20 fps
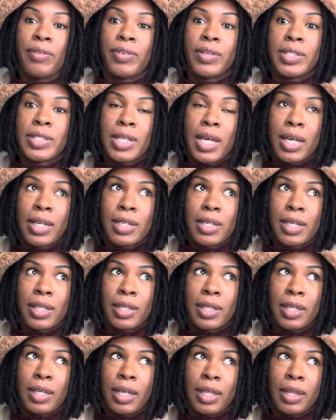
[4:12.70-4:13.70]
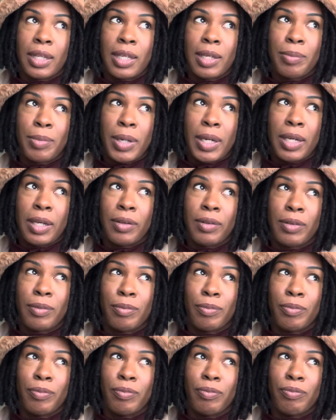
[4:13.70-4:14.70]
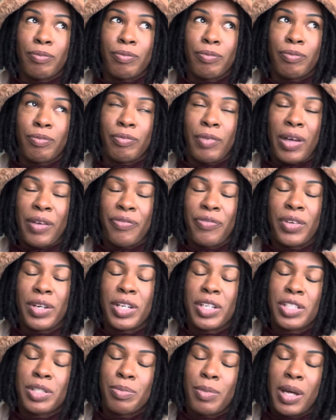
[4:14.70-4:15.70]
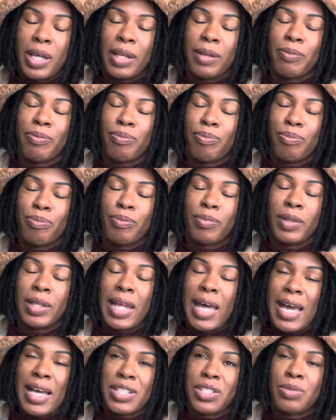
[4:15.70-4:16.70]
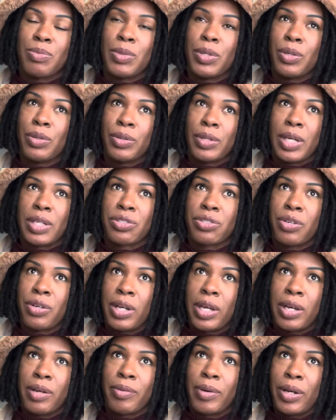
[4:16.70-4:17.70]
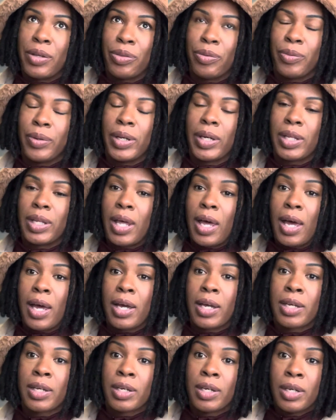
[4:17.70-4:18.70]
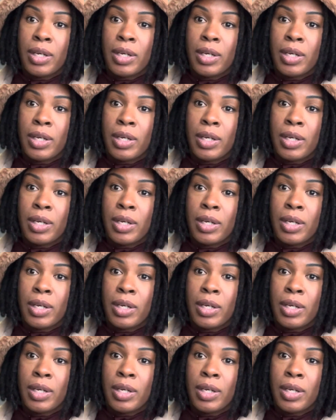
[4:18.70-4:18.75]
and technically I think I finished my last meal yesterday around 3 o'clock.